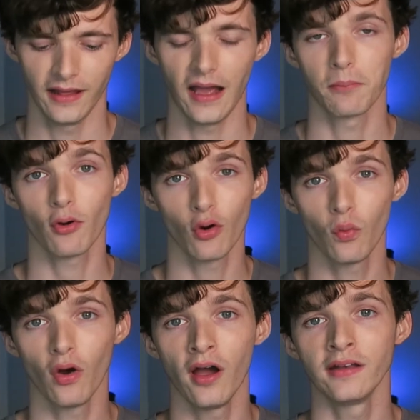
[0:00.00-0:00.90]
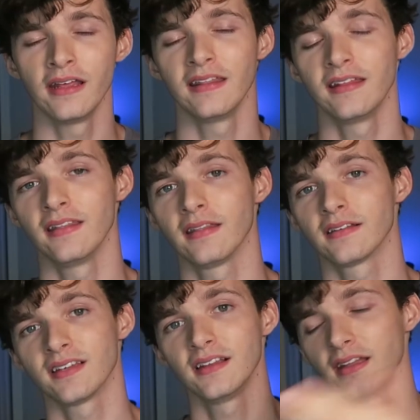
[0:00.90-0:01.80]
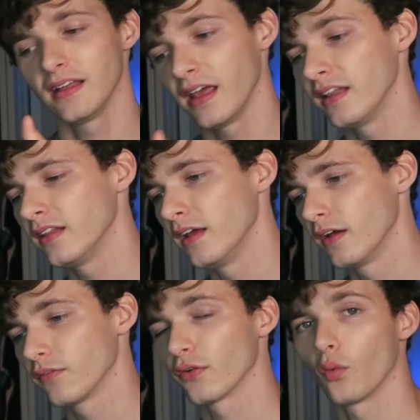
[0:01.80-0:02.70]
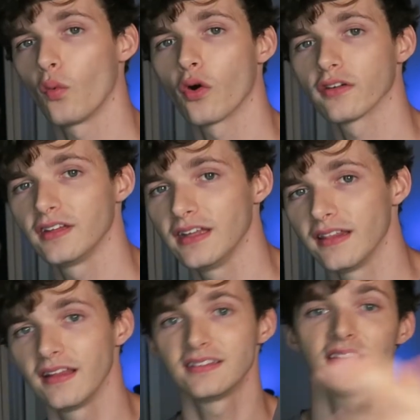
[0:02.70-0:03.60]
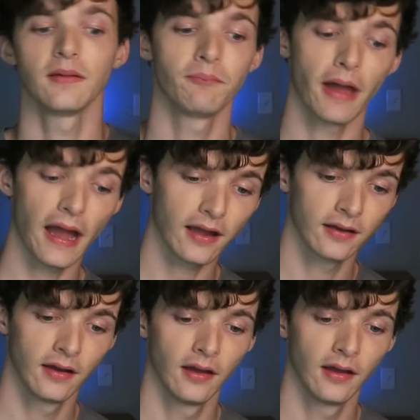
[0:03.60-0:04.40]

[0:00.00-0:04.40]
I broke one and then sent it in for the warranty, and they sent it back.